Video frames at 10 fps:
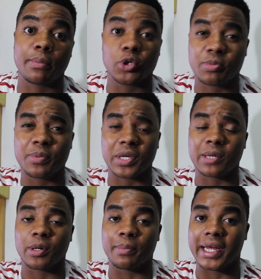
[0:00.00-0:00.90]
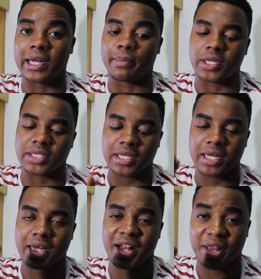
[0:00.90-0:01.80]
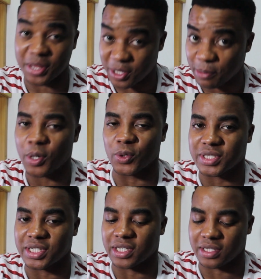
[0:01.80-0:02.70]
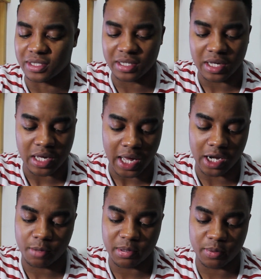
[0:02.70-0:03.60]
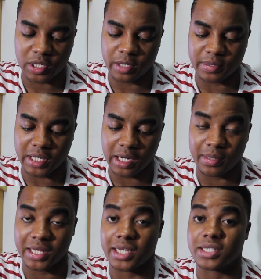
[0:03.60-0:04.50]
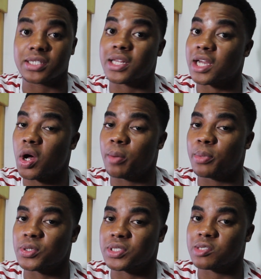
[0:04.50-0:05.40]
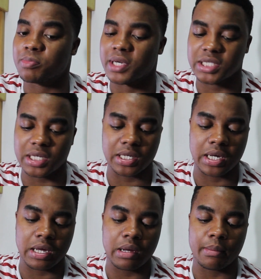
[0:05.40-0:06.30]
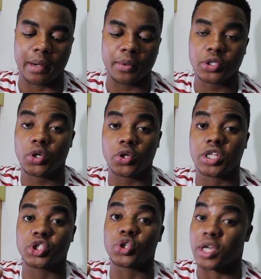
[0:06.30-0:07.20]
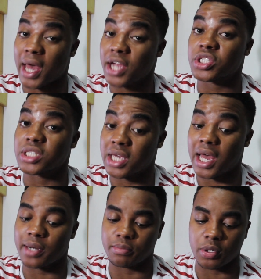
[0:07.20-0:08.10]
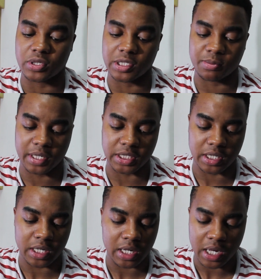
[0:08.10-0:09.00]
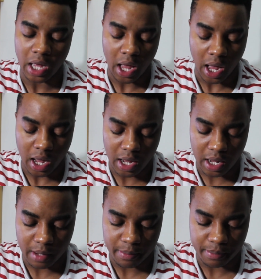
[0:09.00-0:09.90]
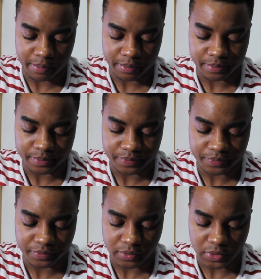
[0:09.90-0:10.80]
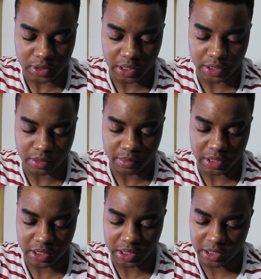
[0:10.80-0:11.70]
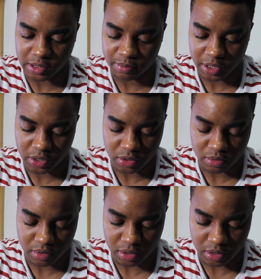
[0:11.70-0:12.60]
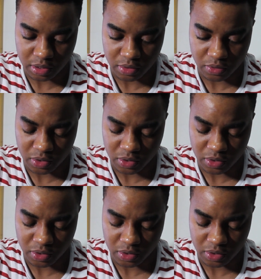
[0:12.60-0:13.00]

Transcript: most people keep complaining about, the posting. A lot of people keep telling me that they can't post this picture, but I'm going to show you that you actually can post this picture. Okay, so I'm going to click this pic. Hold on.